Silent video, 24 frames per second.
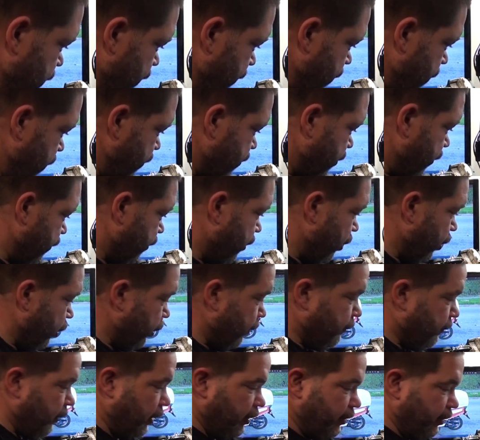I've also
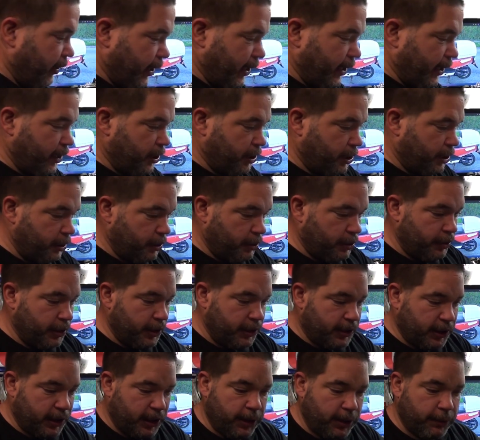got a variation on the
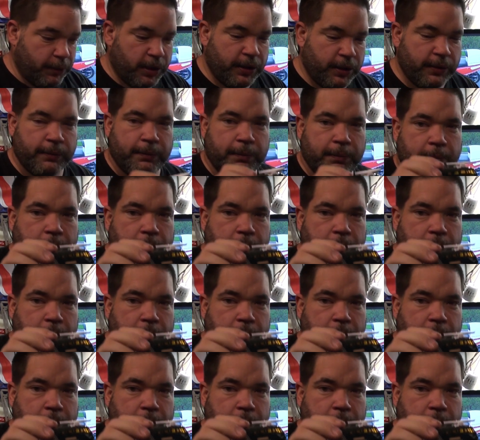T1